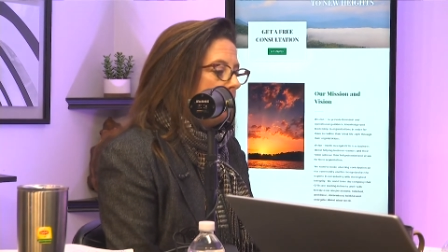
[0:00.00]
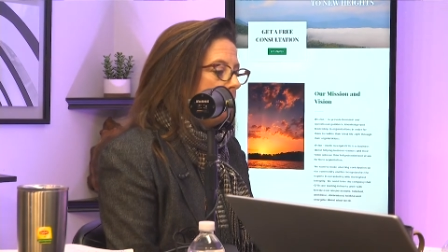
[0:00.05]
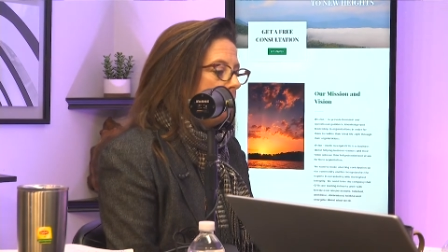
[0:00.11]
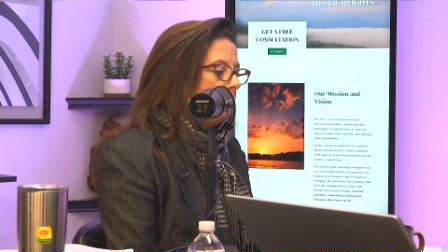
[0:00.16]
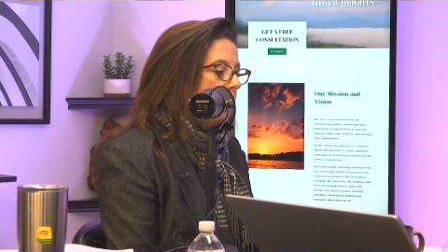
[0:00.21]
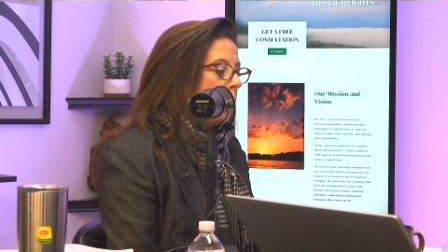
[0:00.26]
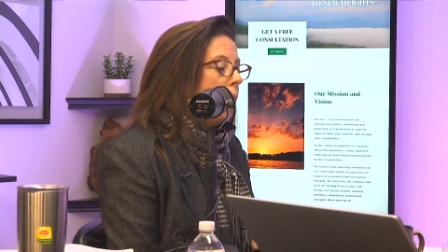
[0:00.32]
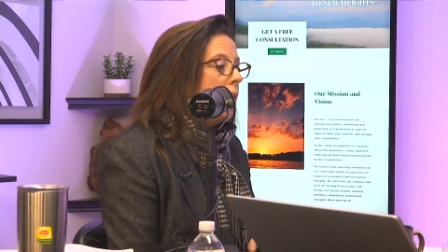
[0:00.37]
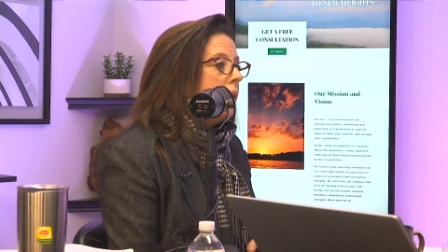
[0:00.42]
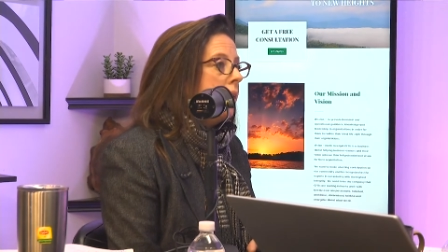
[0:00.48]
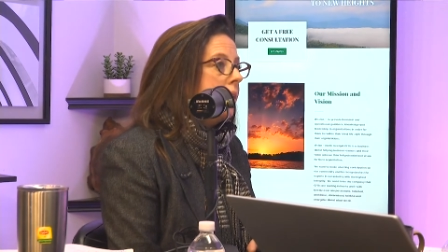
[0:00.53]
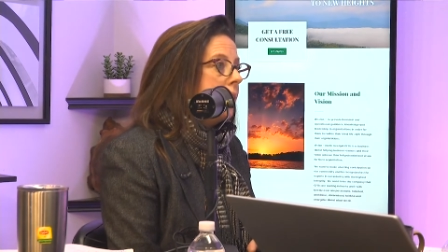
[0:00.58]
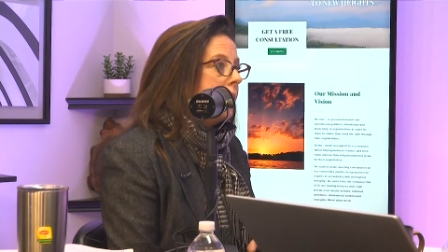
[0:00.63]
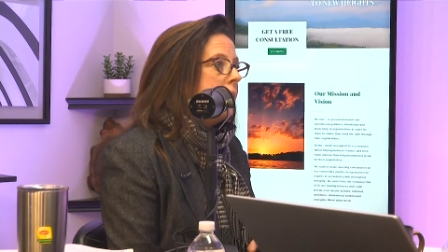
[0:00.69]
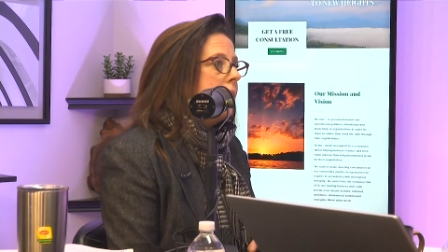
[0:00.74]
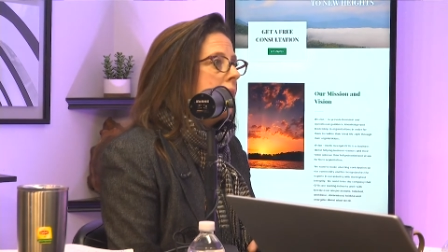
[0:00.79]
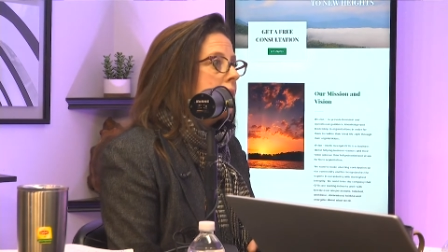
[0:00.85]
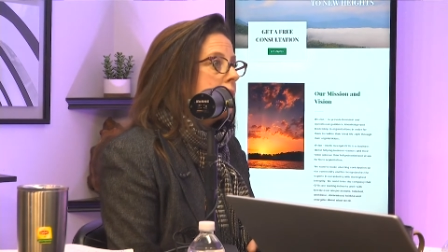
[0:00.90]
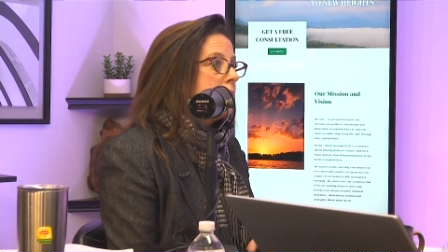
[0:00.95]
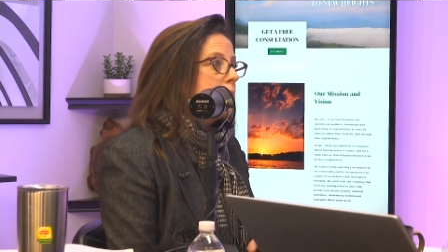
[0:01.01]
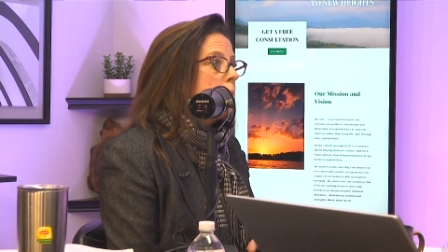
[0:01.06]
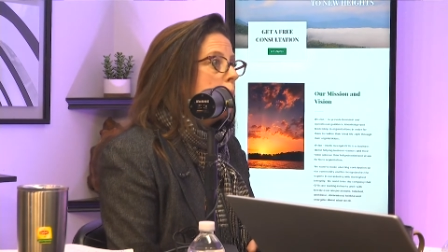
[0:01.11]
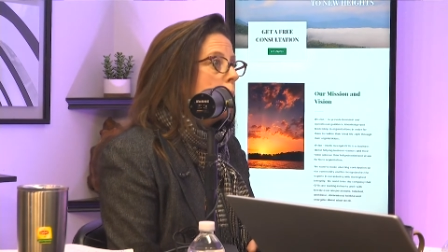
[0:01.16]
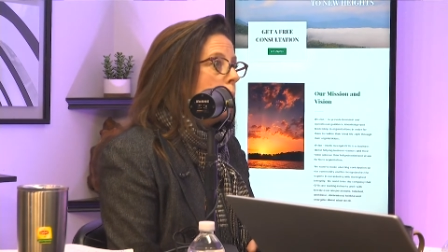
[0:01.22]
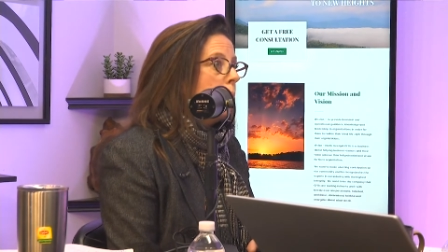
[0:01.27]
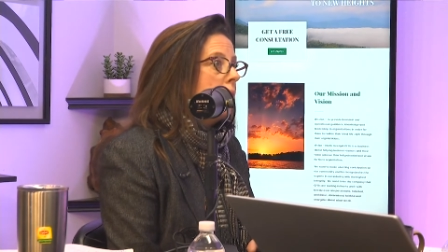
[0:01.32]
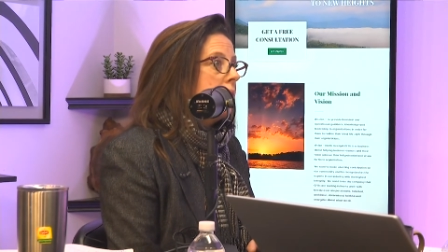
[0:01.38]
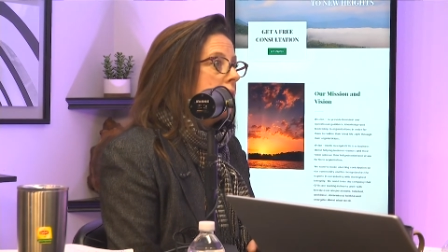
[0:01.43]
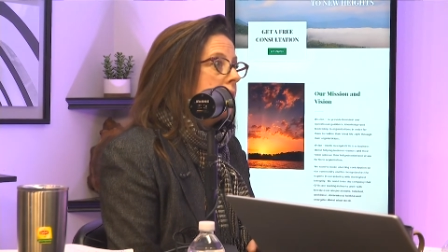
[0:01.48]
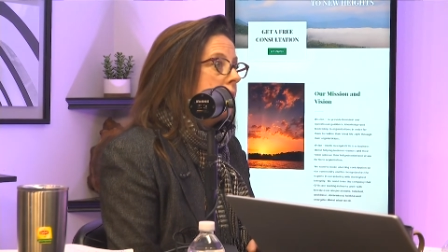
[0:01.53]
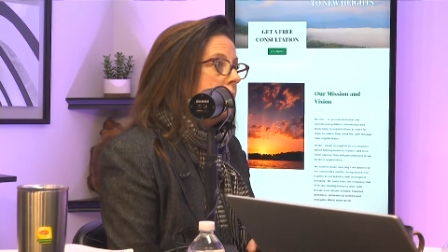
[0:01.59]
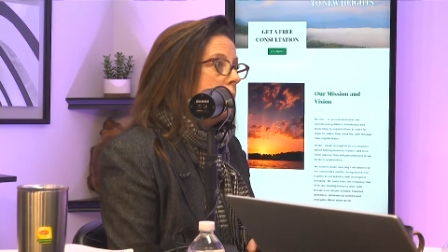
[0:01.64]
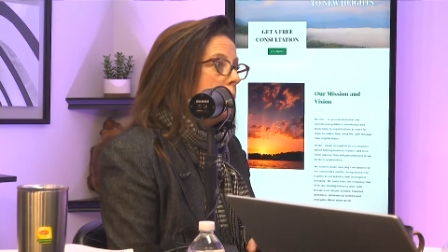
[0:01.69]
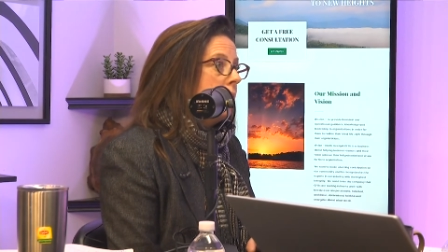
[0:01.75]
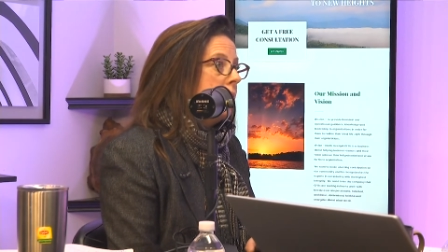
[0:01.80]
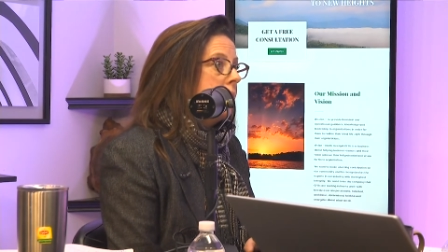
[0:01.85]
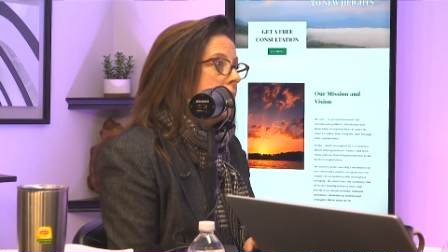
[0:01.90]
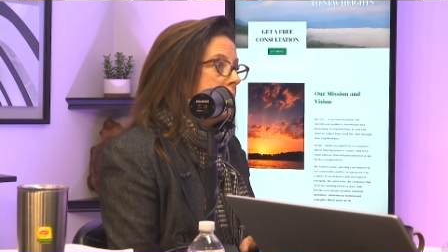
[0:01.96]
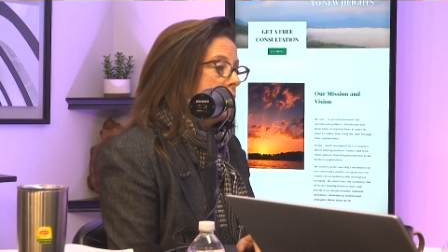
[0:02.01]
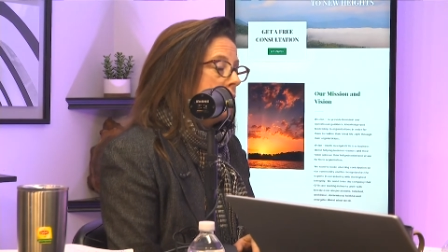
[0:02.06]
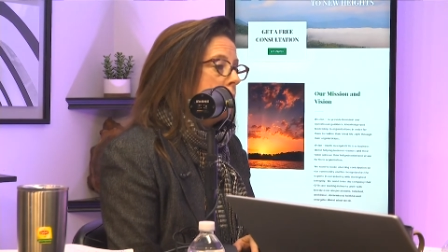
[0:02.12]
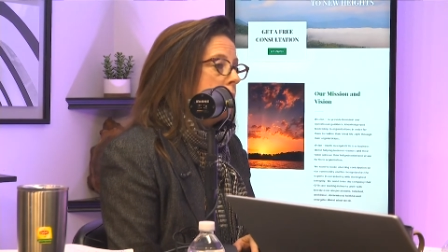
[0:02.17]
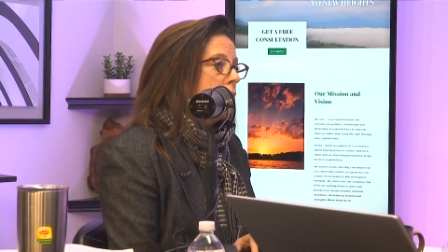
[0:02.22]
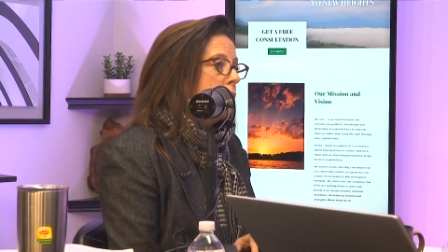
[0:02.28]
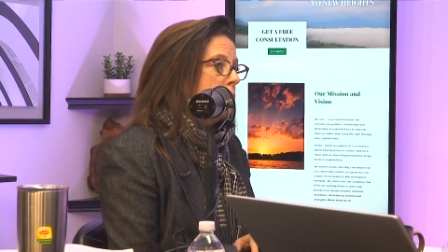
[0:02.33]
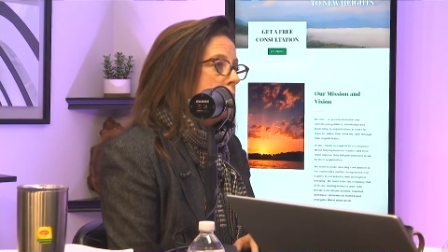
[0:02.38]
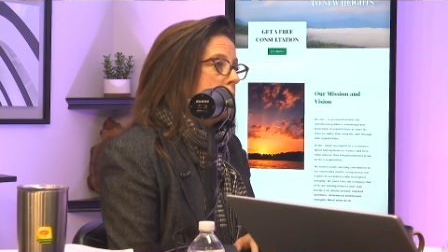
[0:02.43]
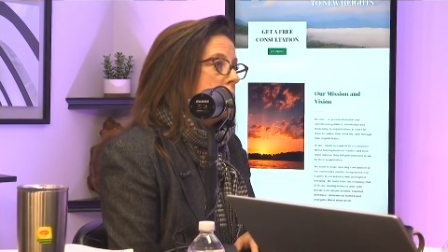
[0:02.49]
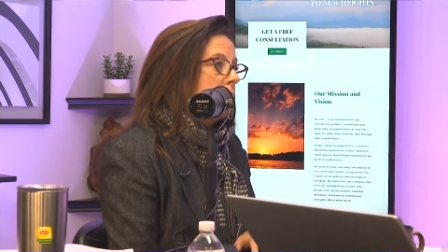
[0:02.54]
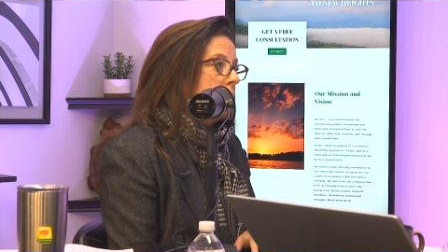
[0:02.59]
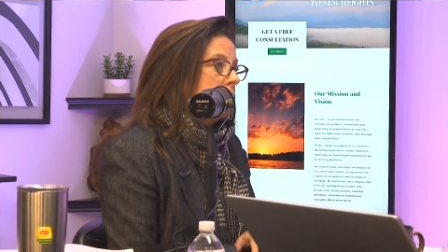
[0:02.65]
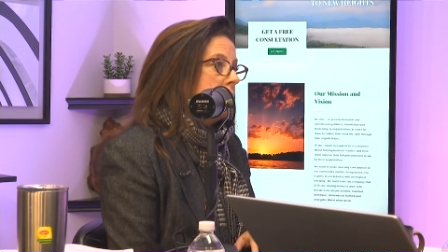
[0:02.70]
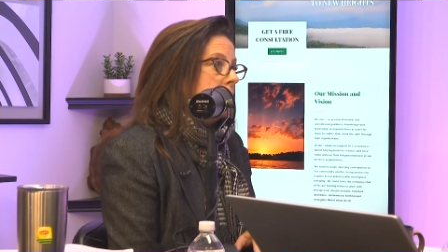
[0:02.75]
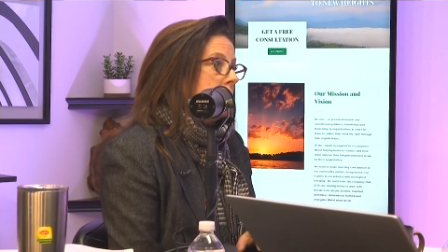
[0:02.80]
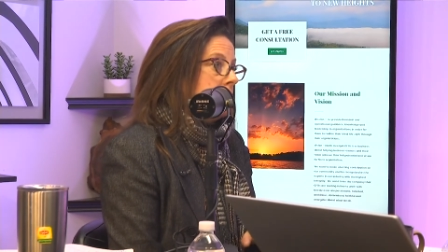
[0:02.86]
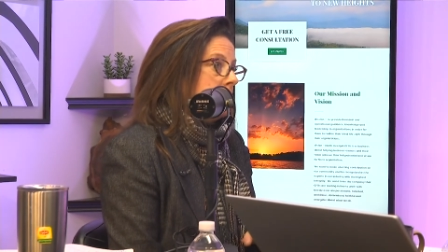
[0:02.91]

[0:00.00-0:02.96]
one cannot support the one that's a lose uh,